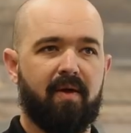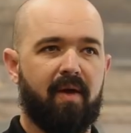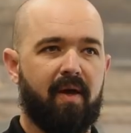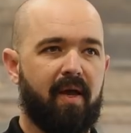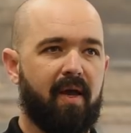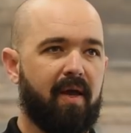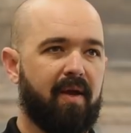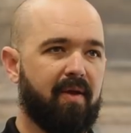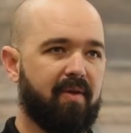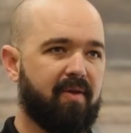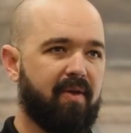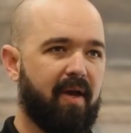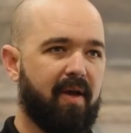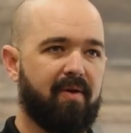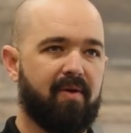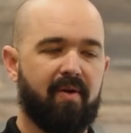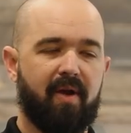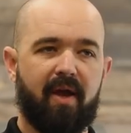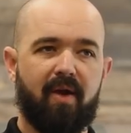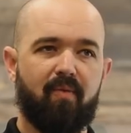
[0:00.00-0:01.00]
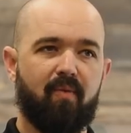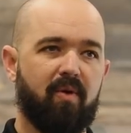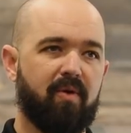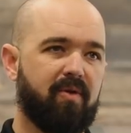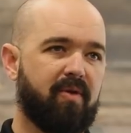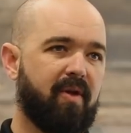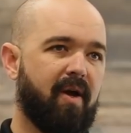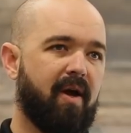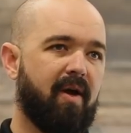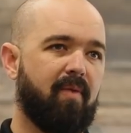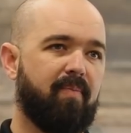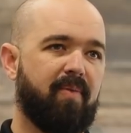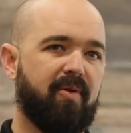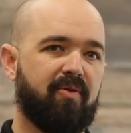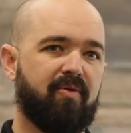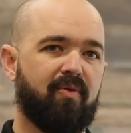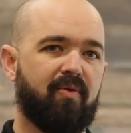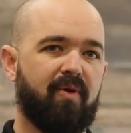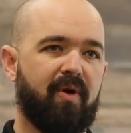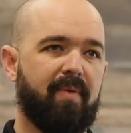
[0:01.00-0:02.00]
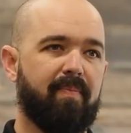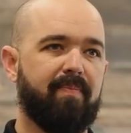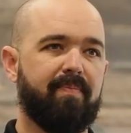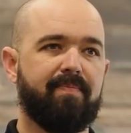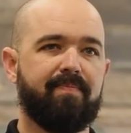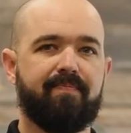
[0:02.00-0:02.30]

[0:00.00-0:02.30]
and a standard A1 style pistol grip.